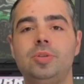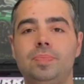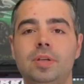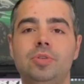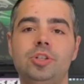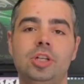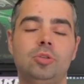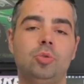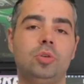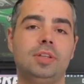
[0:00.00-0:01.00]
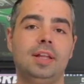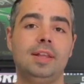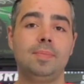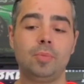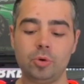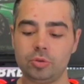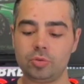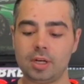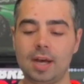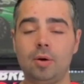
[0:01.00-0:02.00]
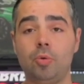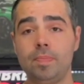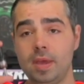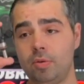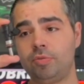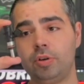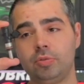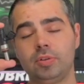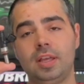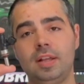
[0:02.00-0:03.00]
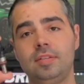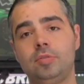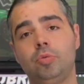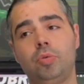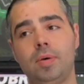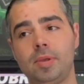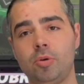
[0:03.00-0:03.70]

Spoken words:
One thing I've seen quite a bit is a lot of fuel injector problems, alright?